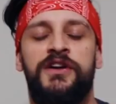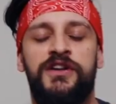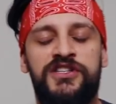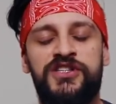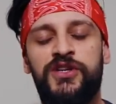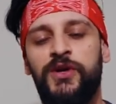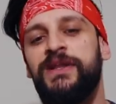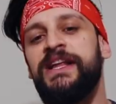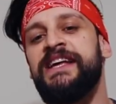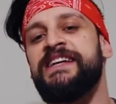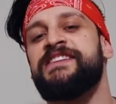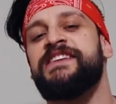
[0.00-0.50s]

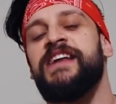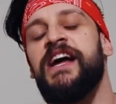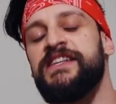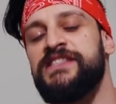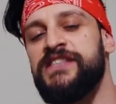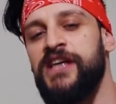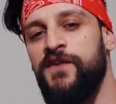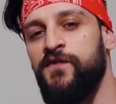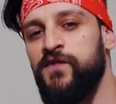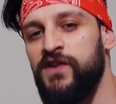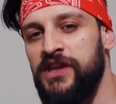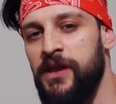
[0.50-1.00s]
So let's start
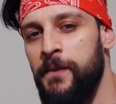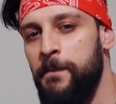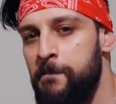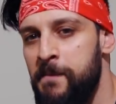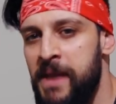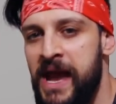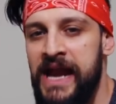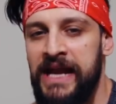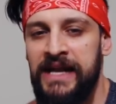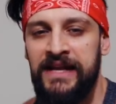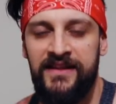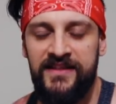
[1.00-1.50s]
off with the
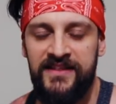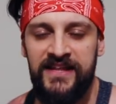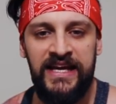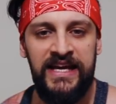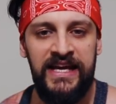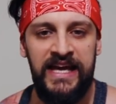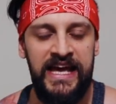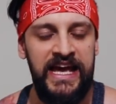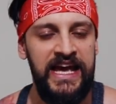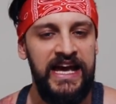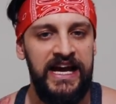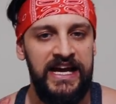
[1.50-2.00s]
main thing
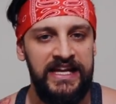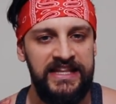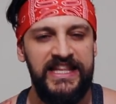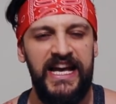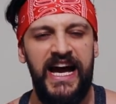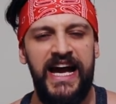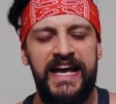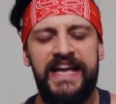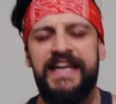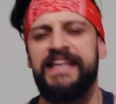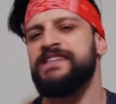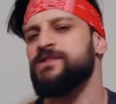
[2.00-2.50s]
here, and
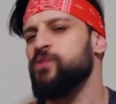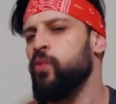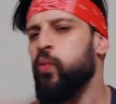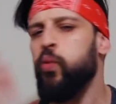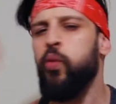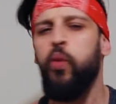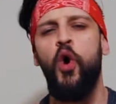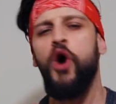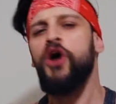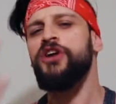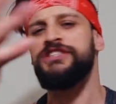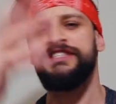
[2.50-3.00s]
that is,
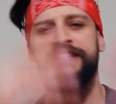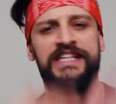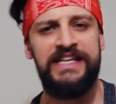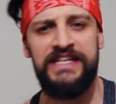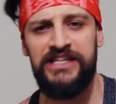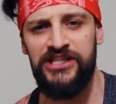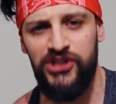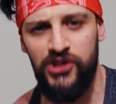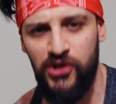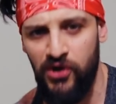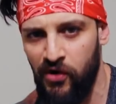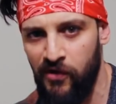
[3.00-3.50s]
what
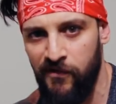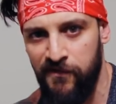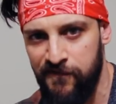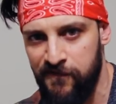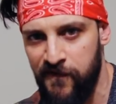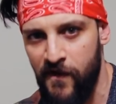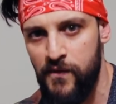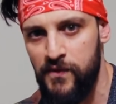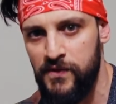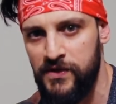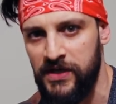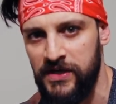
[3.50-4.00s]
is your
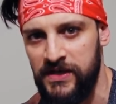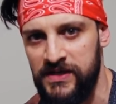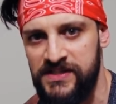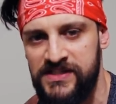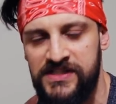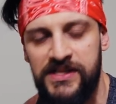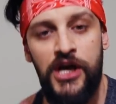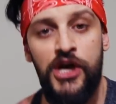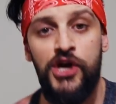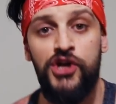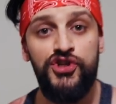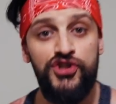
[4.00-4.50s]
focus?